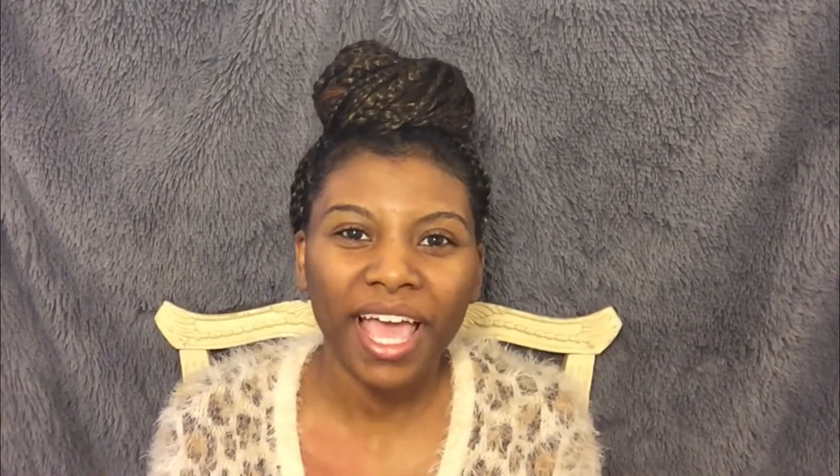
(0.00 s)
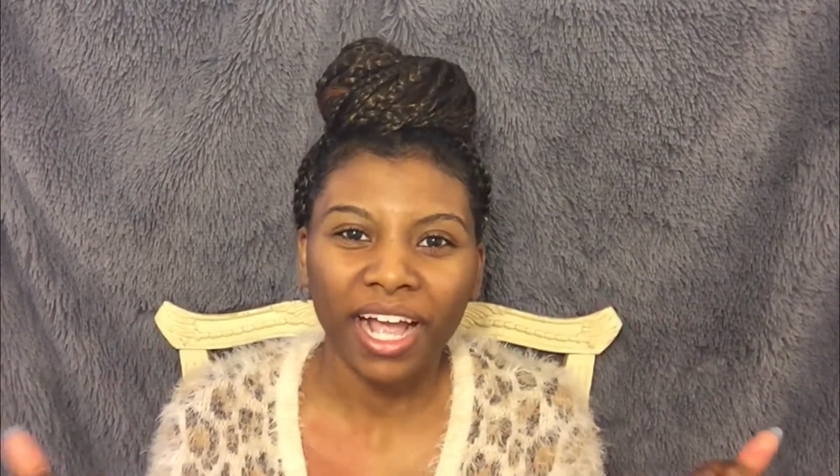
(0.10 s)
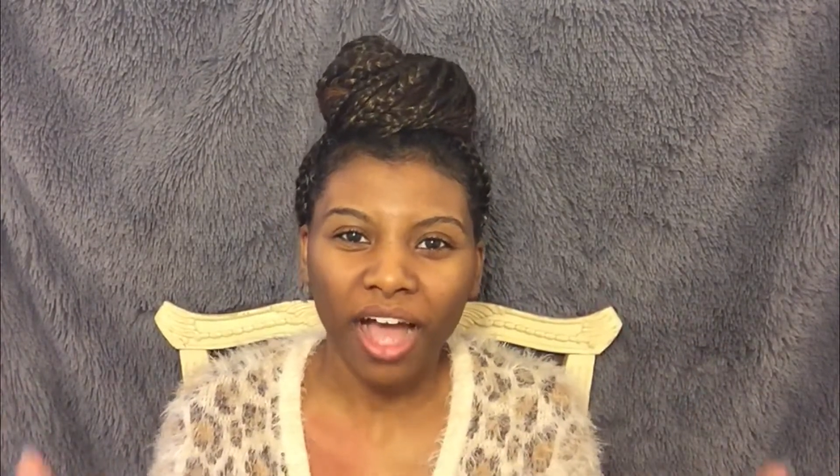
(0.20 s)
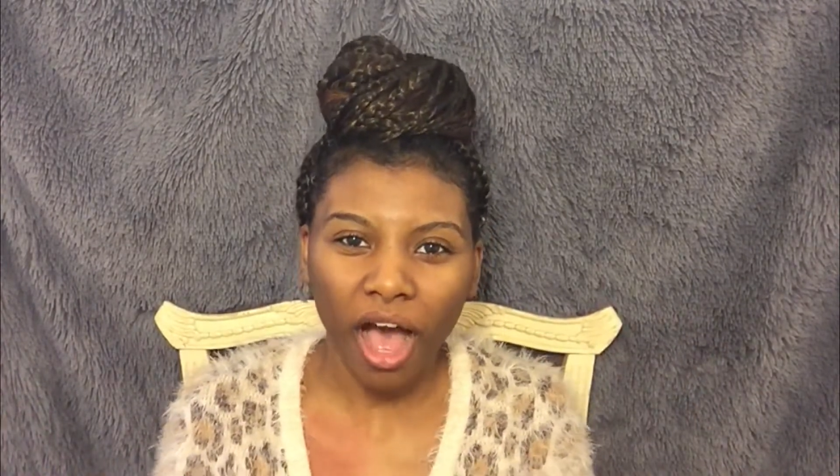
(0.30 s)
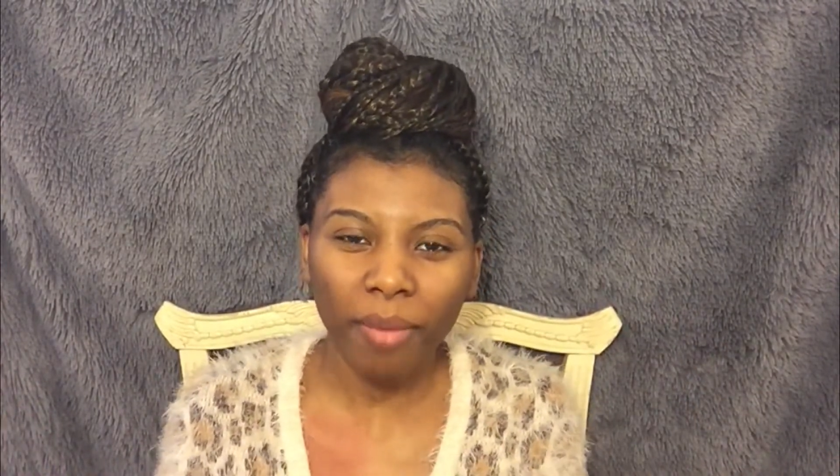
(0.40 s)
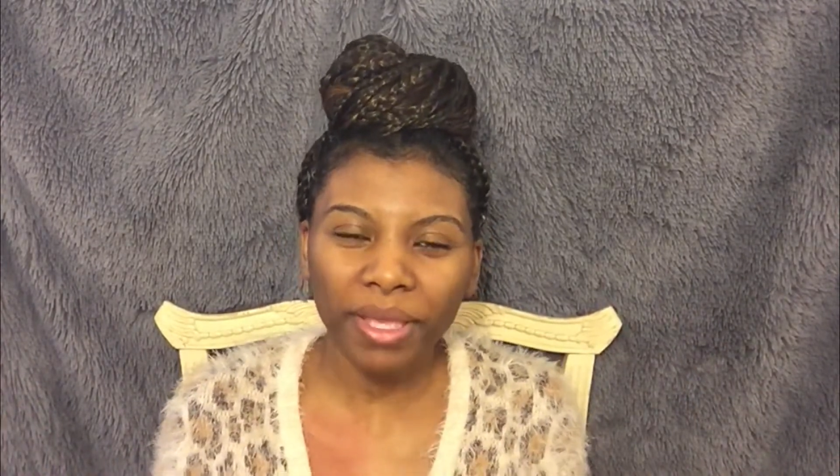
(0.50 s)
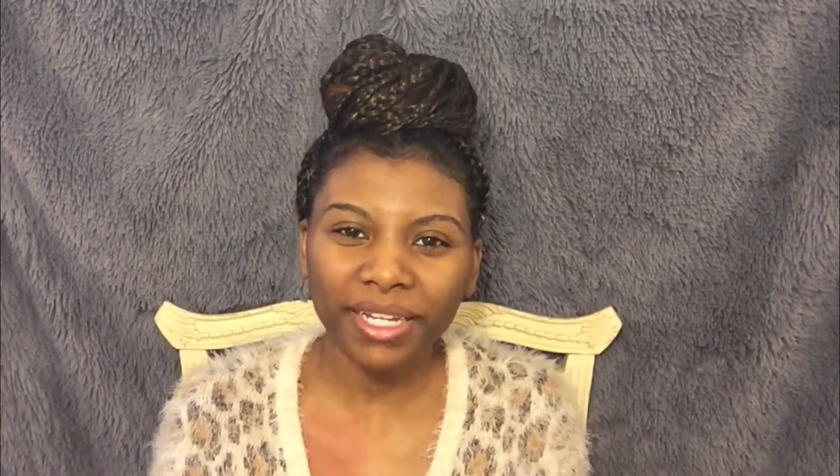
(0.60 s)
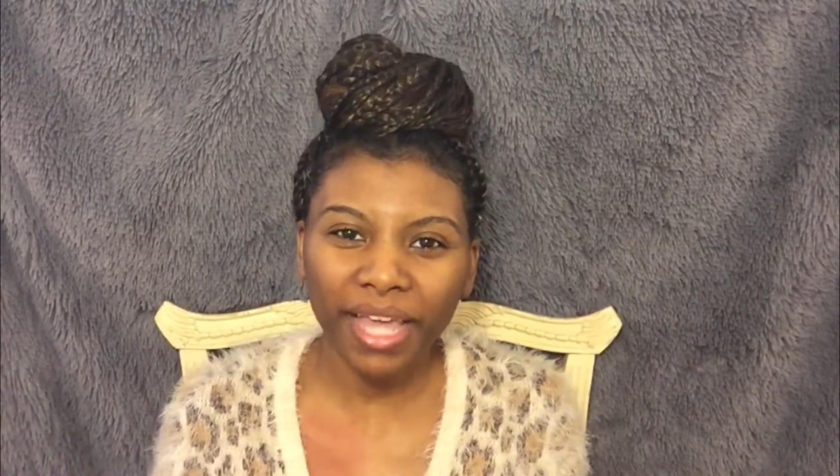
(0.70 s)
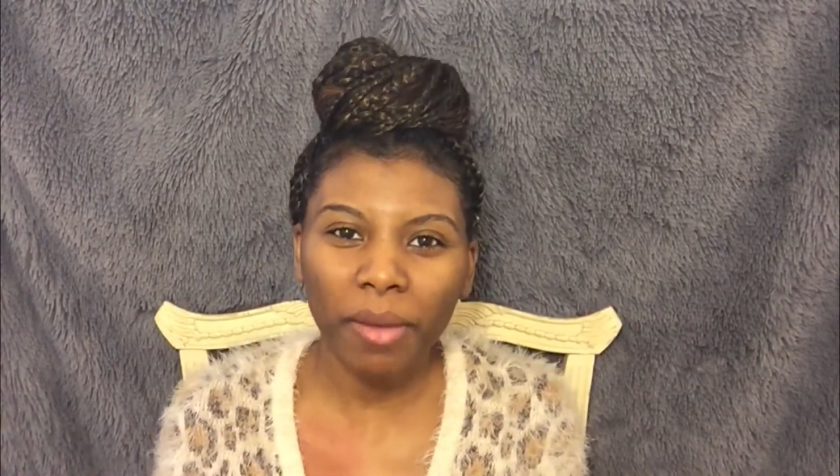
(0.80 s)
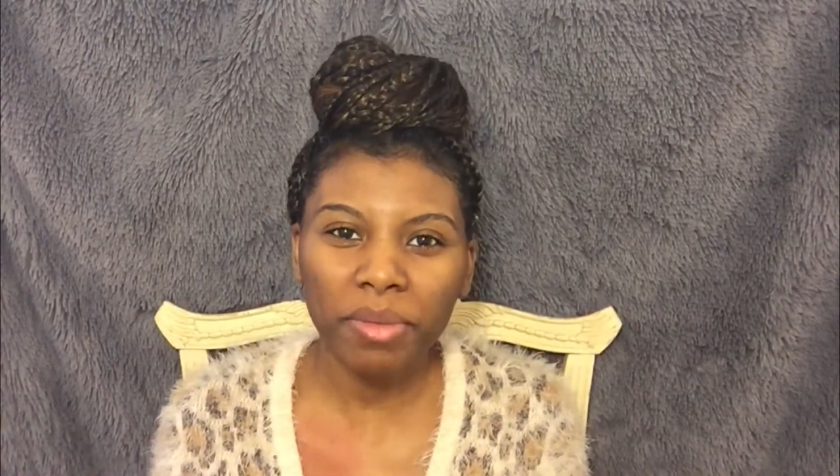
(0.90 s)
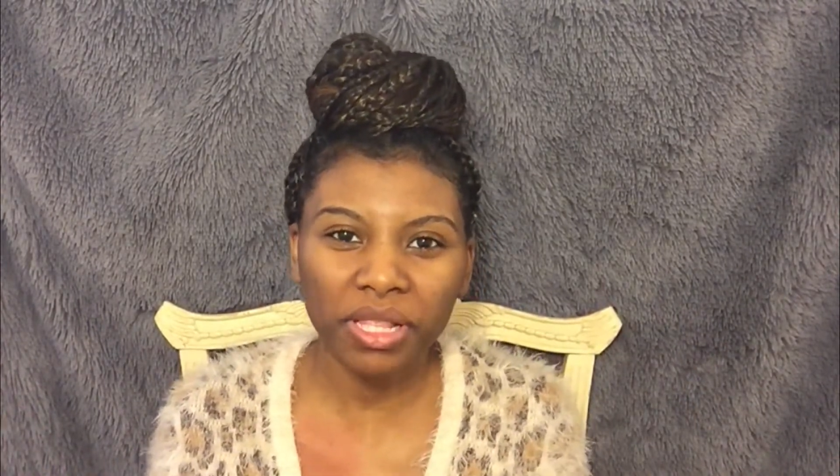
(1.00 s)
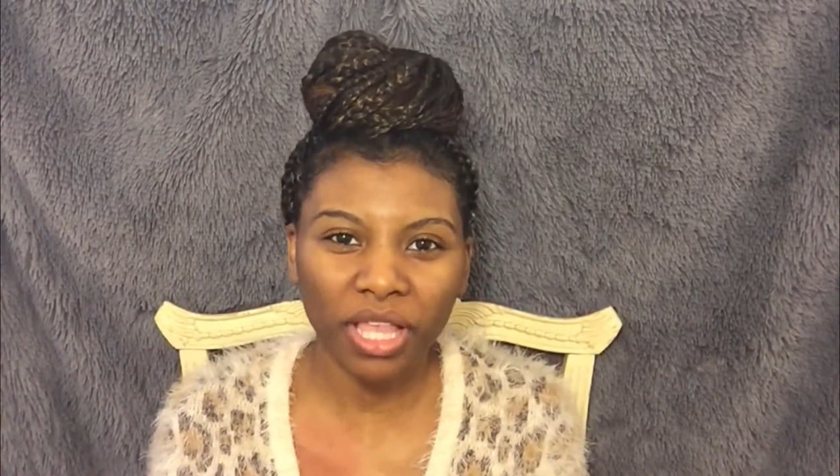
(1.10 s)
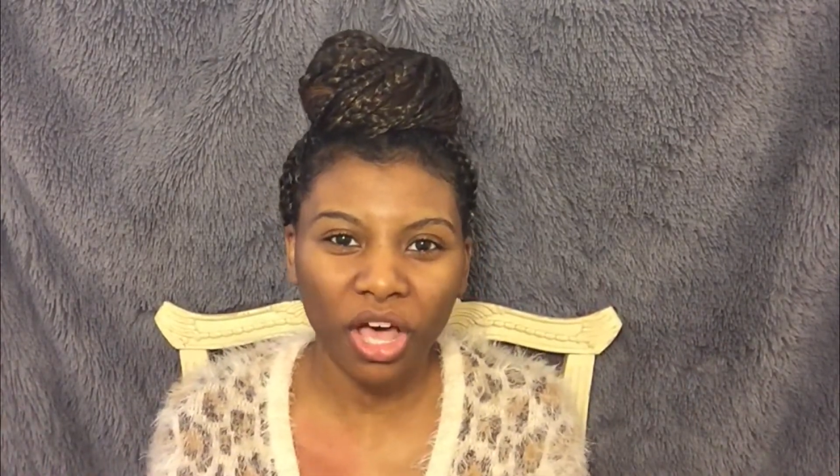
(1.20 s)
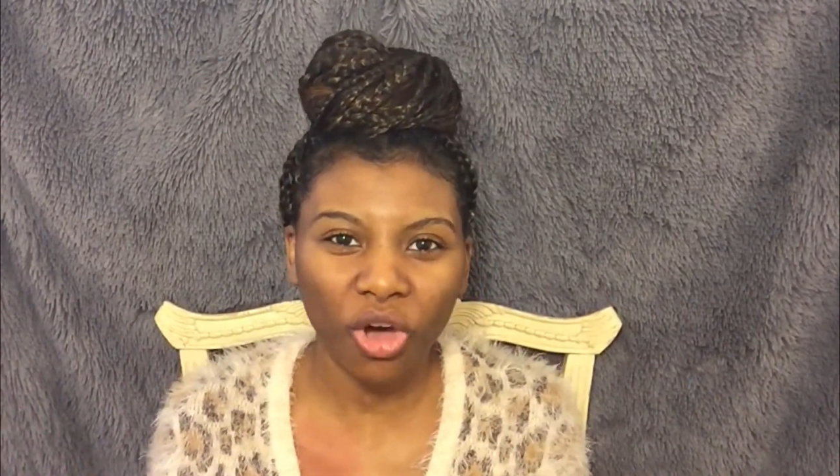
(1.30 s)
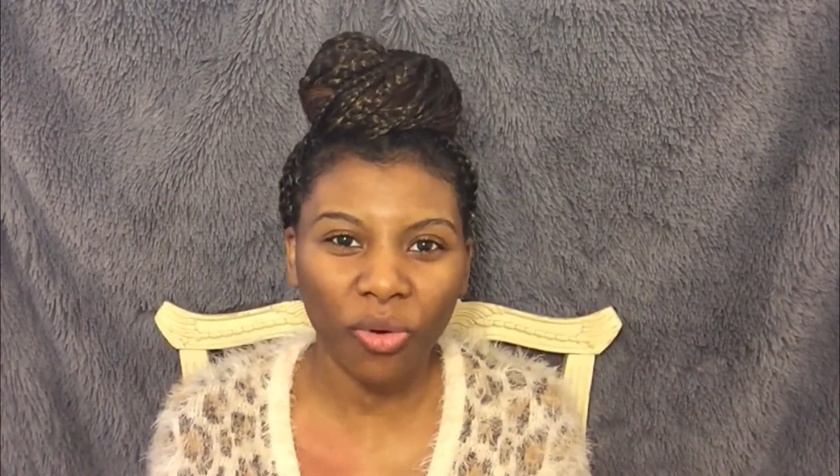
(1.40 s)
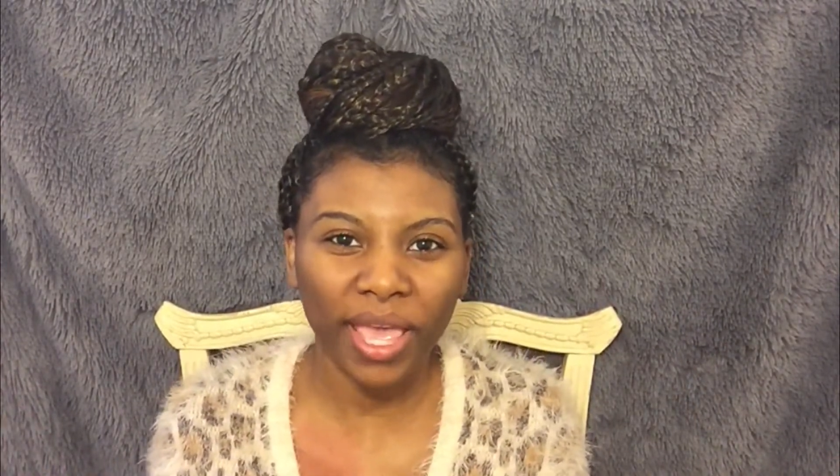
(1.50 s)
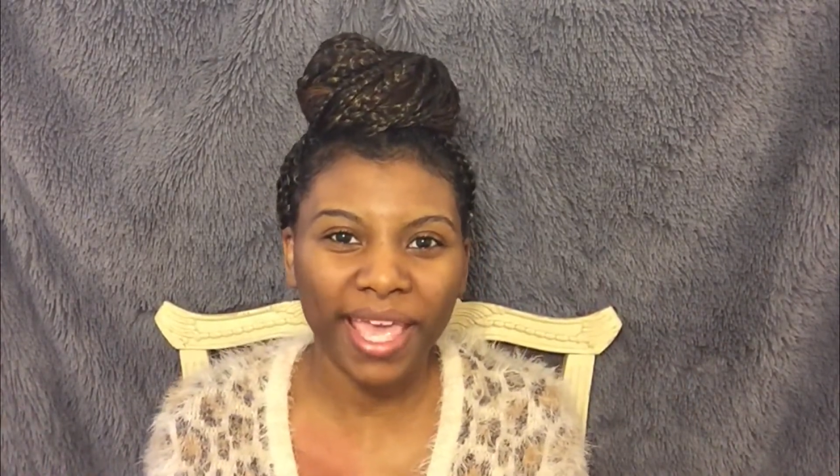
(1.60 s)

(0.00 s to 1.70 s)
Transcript: comment down below